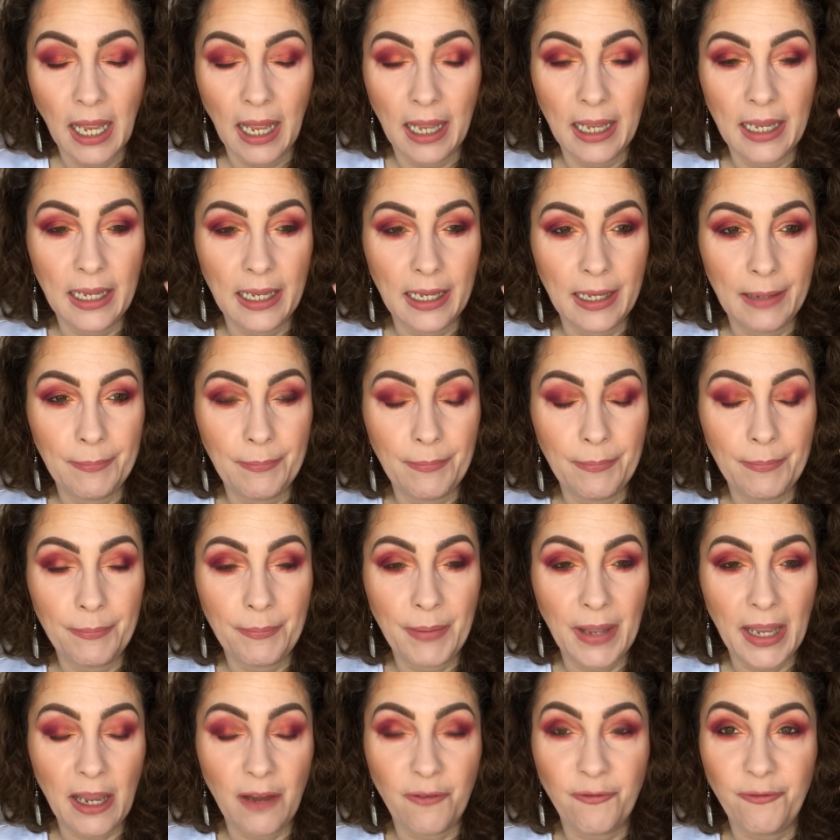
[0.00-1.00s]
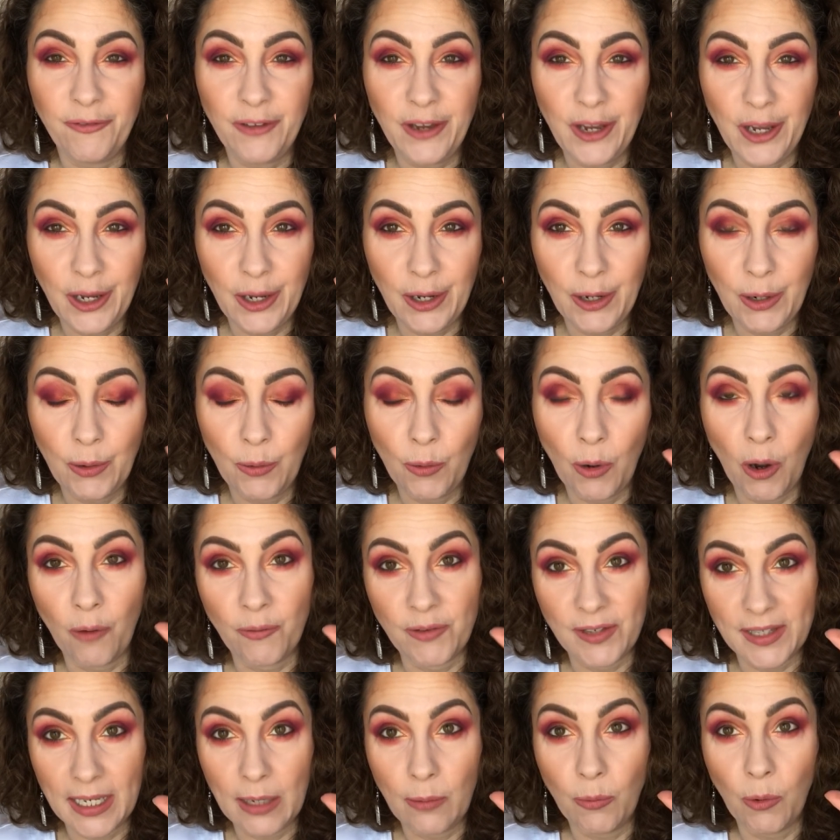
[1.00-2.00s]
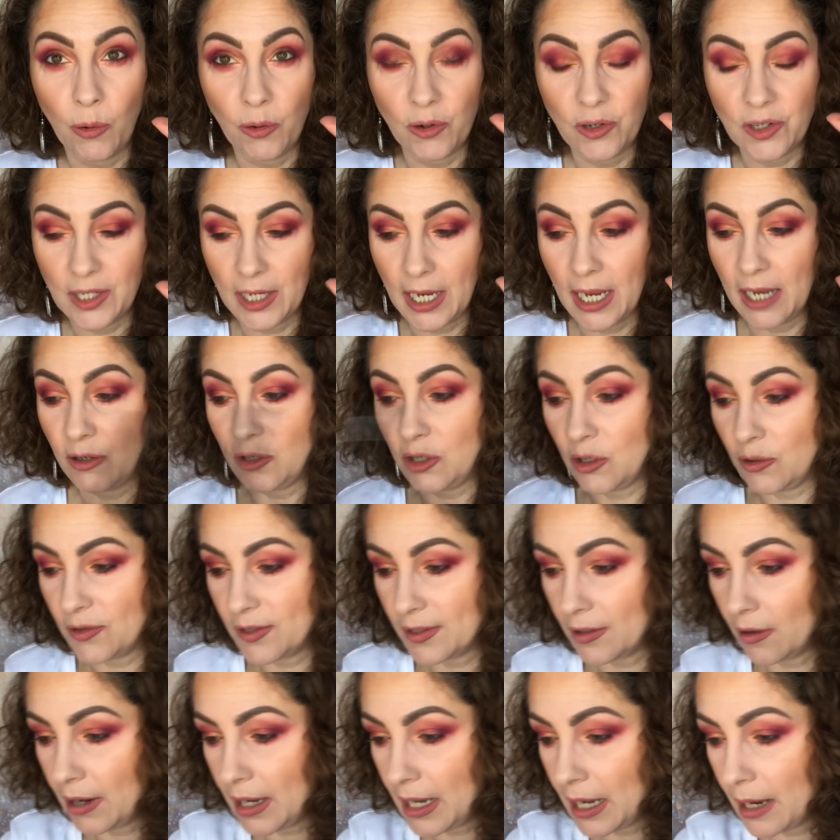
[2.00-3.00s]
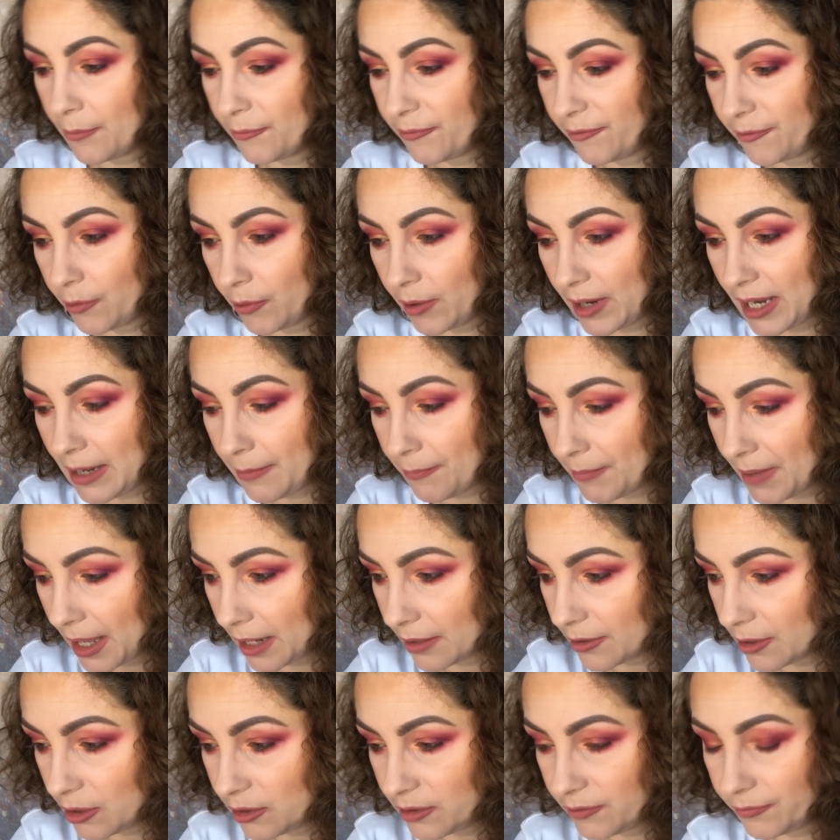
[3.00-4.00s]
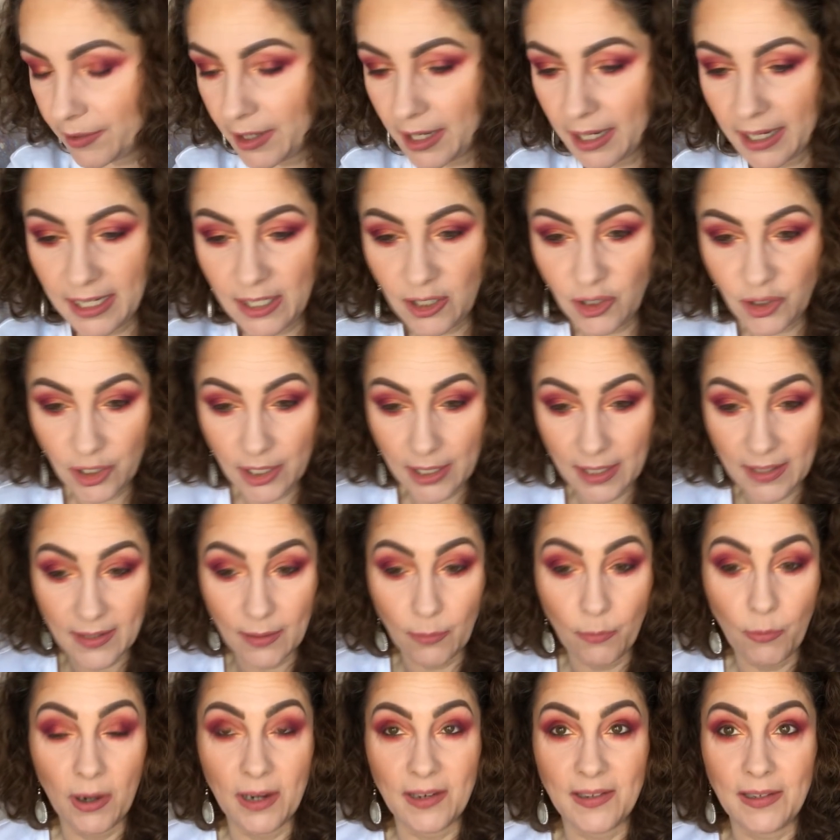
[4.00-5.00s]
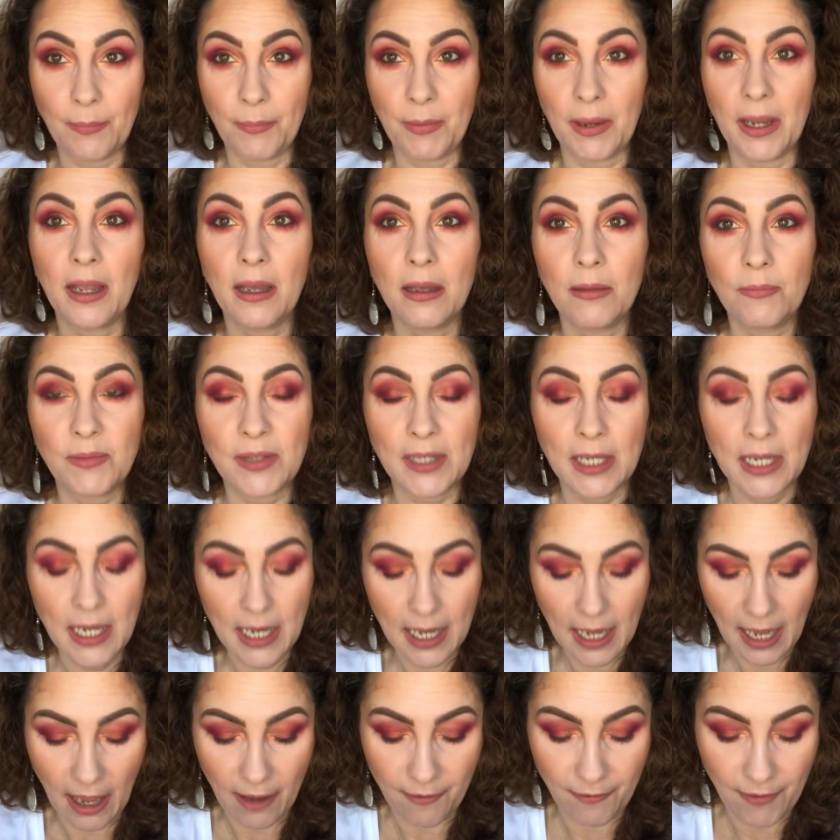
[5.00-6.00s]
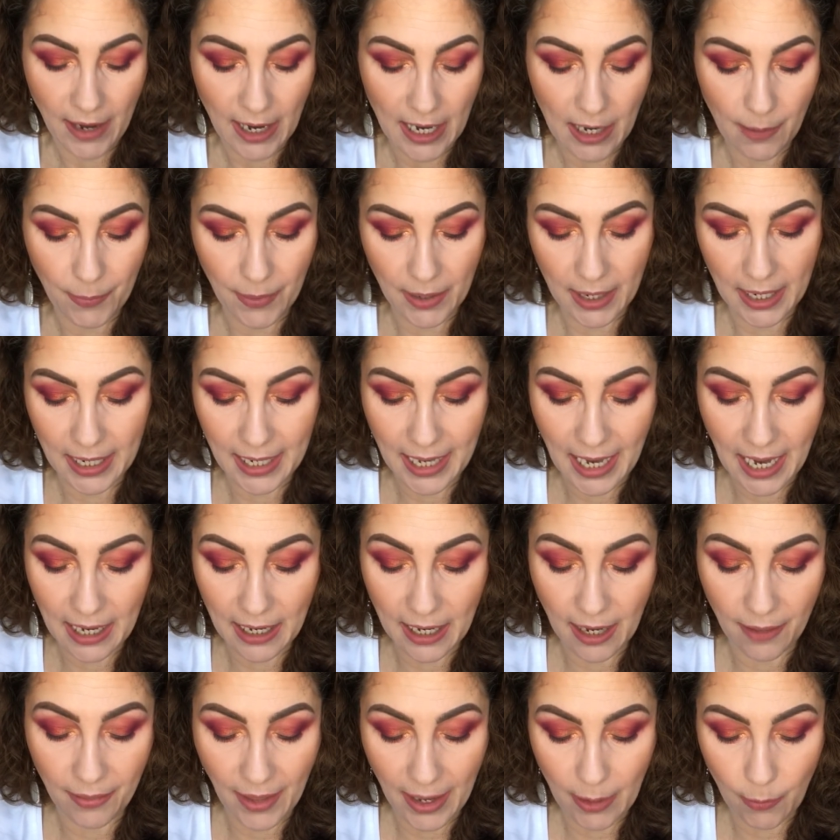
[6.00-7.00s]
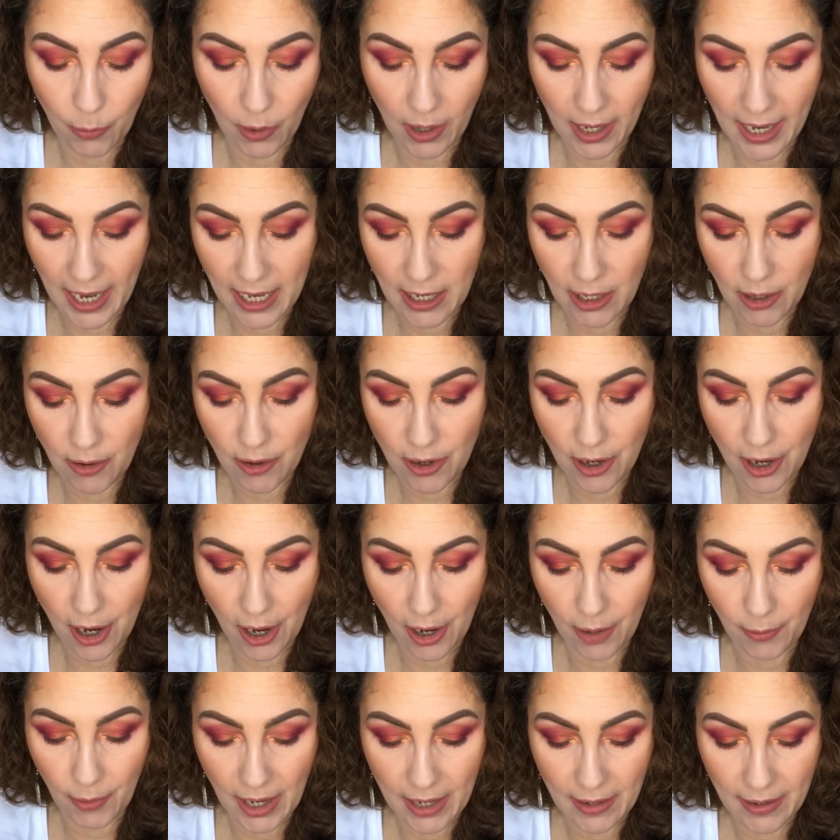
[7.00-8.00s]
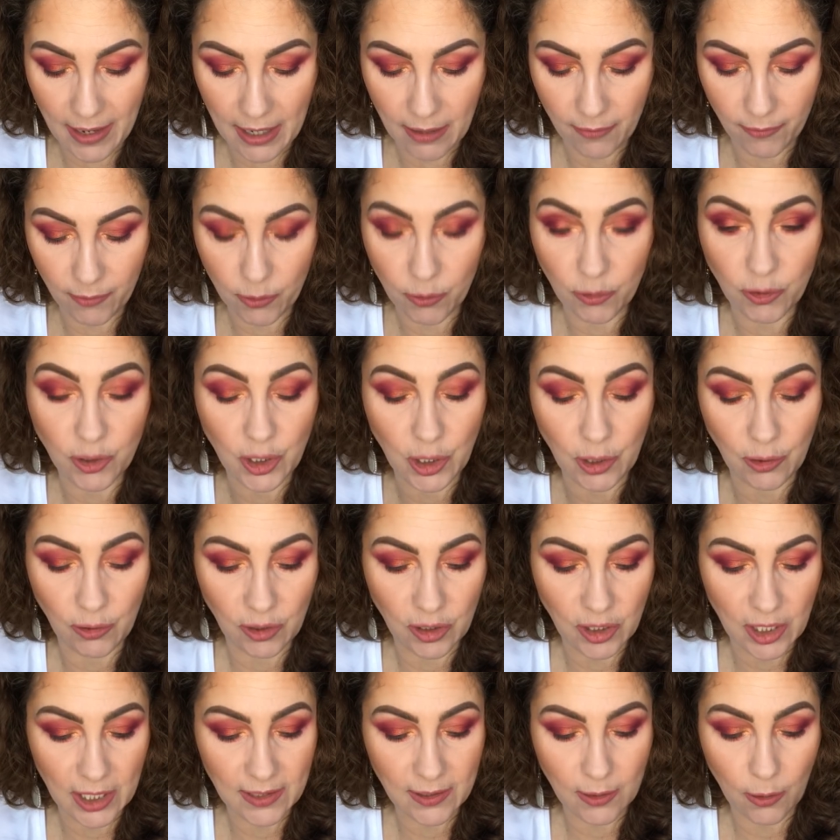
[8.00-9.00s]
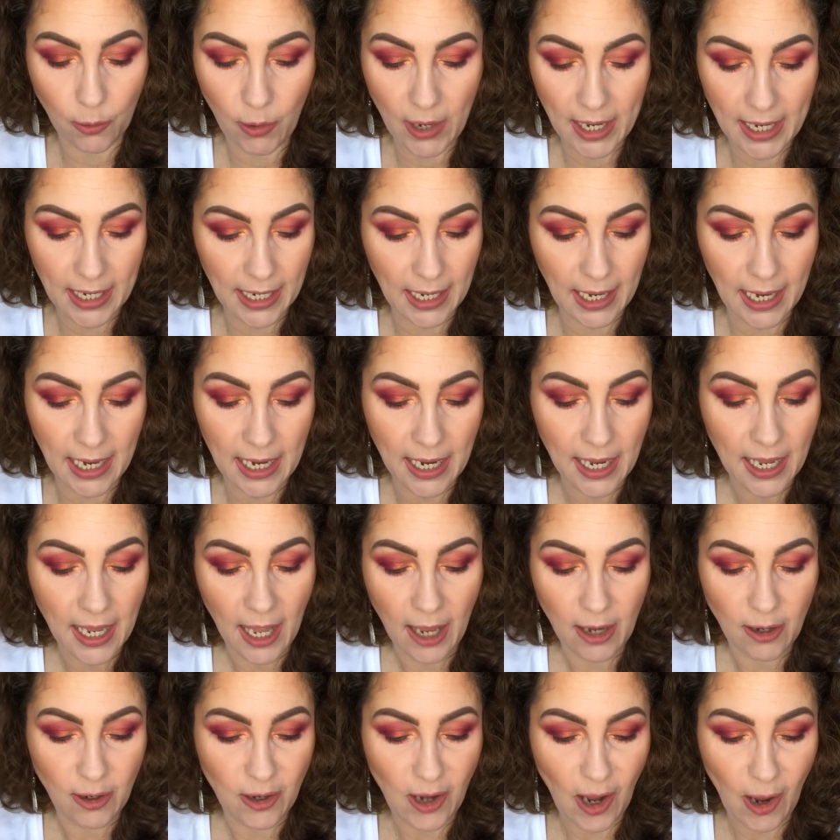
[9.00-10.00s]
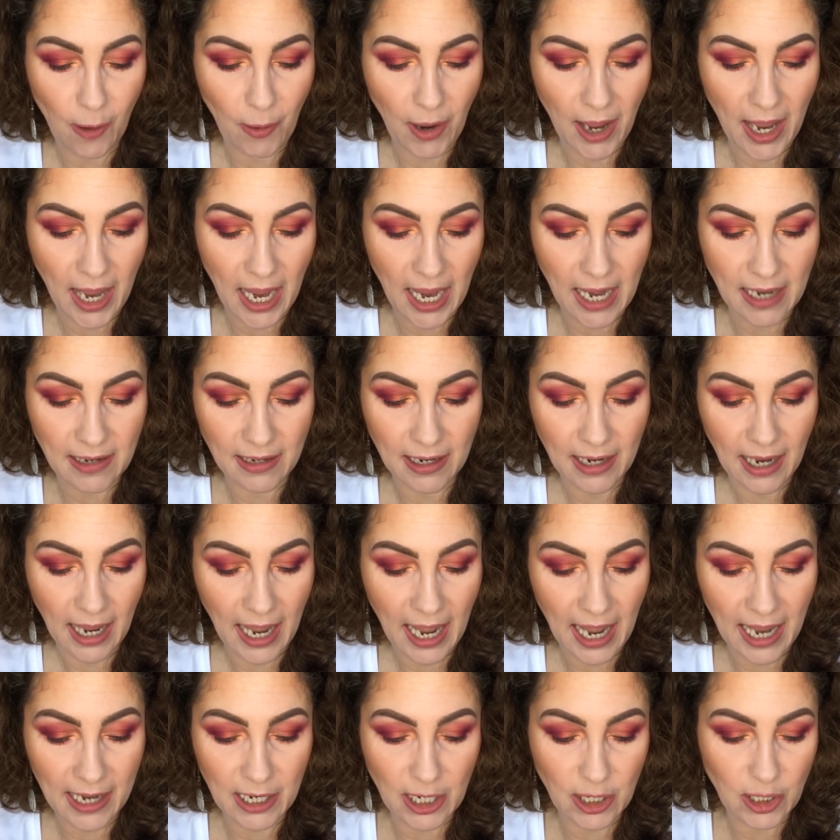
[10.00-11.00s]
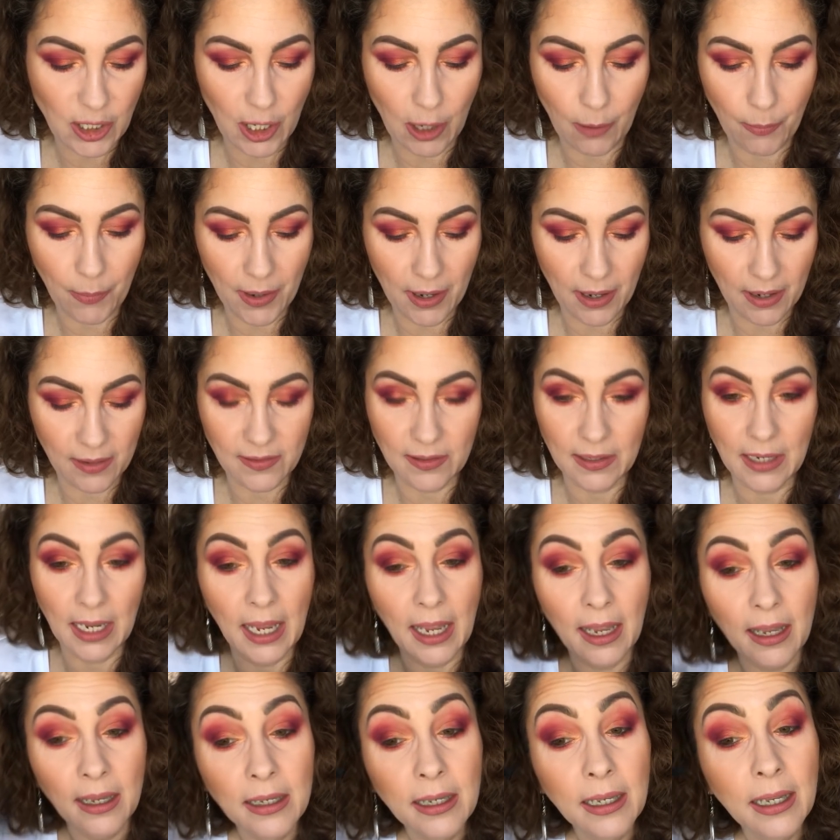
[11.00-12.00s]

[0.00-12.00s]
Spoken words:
But if you obviously want it, do sign up for email notifications, and once it becomes available again, they will let you know, and then of course you can just quickly go ahead, add it to your basket